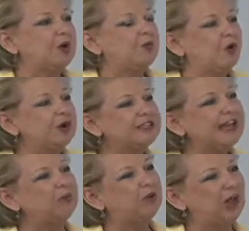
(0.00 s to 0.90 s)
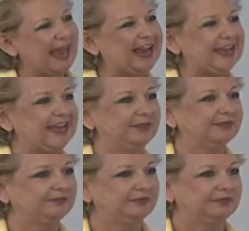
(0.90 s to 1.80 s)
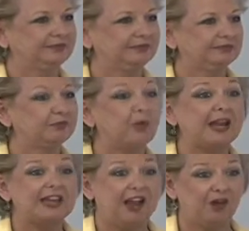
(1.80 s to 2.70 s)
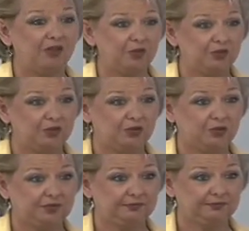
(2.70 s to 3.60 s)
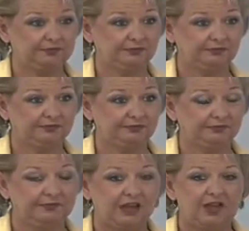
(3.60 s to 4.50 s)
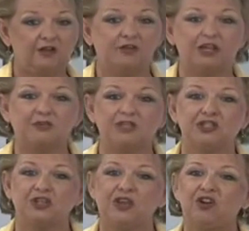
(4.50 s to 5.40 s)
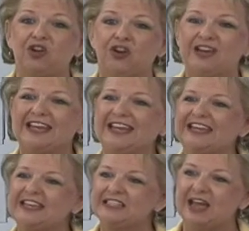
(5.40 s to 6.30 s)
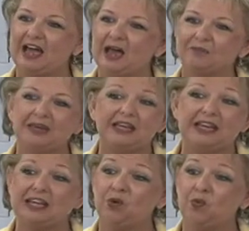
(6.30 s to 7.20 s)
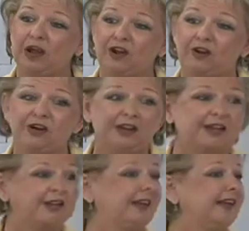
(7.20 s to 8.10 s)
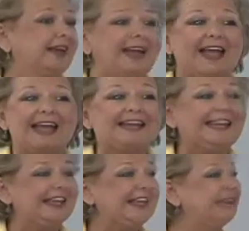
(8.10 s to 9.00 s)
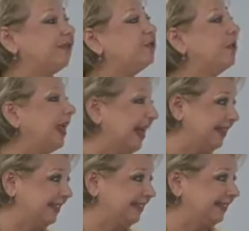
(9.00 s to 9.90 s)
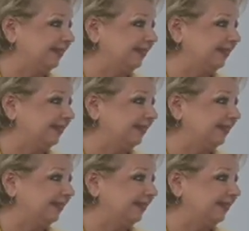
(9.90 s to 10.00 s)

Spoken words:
we worked out a plan, breaking all the rules, for them to do their learning anytime, anywhere, at any given place.